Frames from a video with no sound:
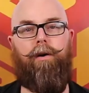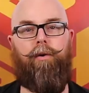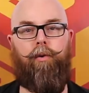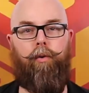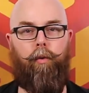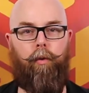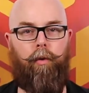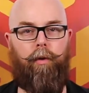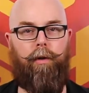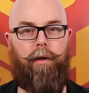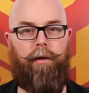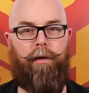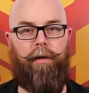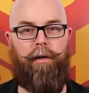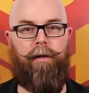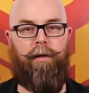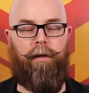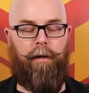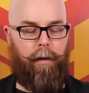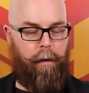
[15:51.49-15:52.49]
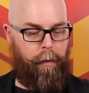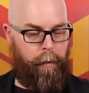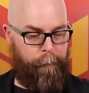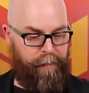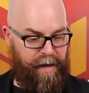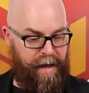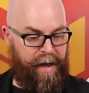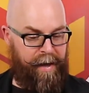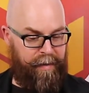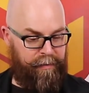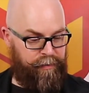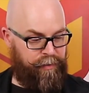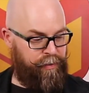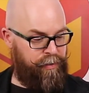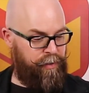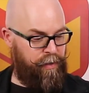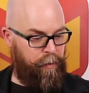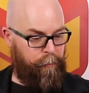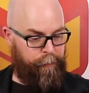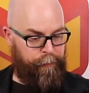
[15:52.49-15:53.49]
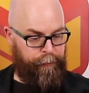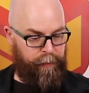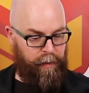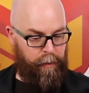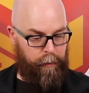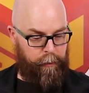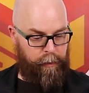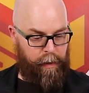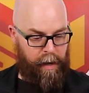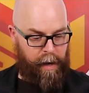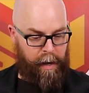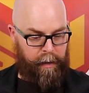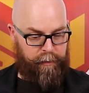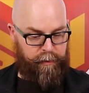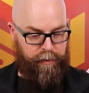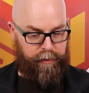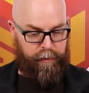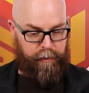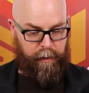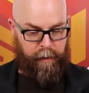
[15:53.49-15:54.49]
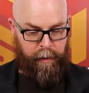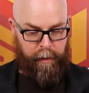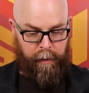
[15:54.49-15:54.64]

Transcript: cool little pads that